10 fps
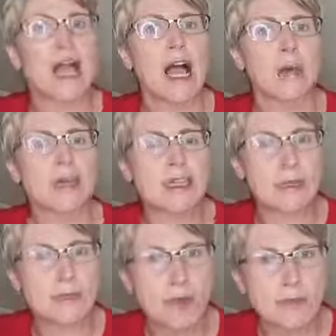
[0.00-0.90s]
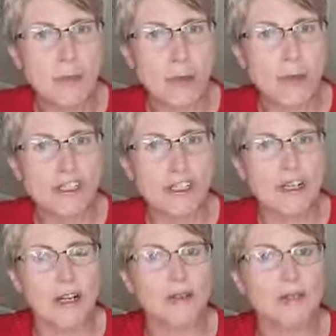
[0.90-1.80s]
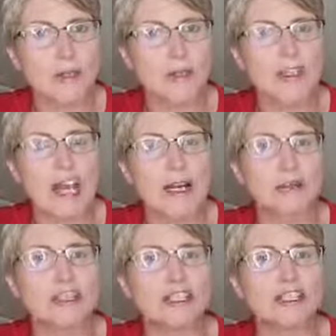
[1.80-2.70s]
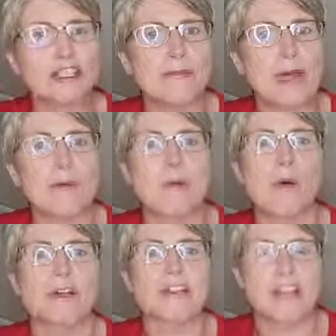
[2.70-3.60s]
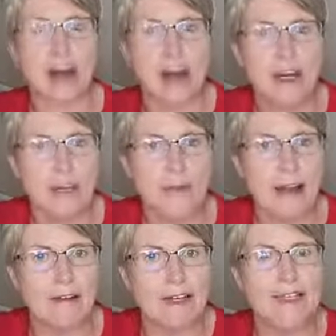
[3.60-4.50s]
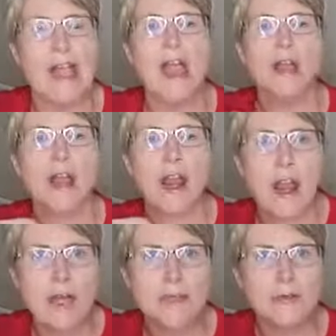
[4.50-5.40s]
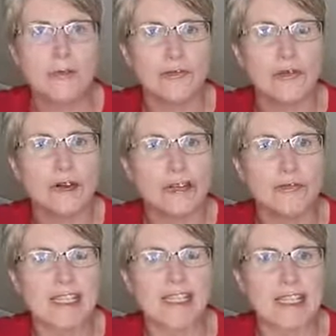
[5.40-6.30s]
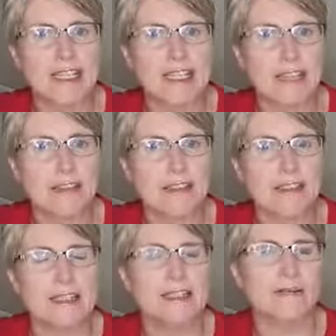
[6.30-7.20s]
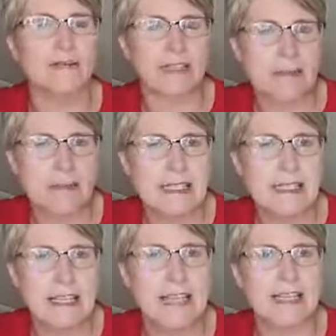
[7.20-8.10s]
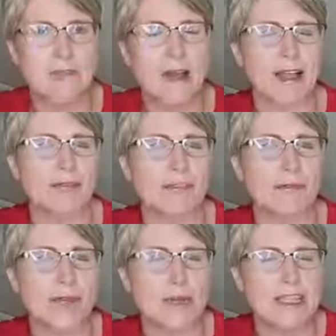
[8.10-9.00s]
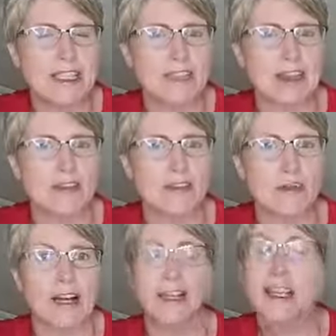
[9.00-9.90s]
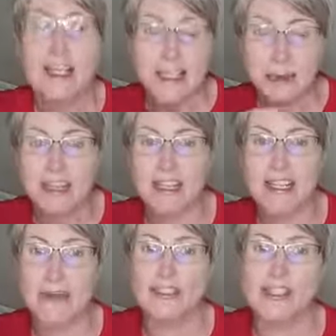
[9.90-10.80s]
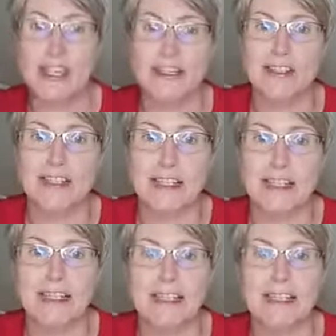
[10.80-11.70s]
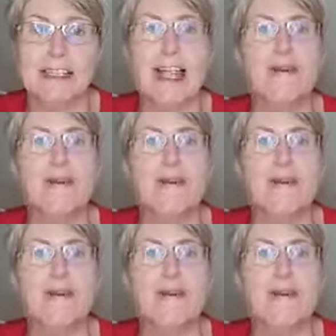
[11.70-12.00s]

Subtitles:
I would say 1 portion of fruit, and I would urge you maybe more the darker berries. Lots, very rich in antioxidants and vitamin C as well for immunity there as well, especially now with the change of seasons.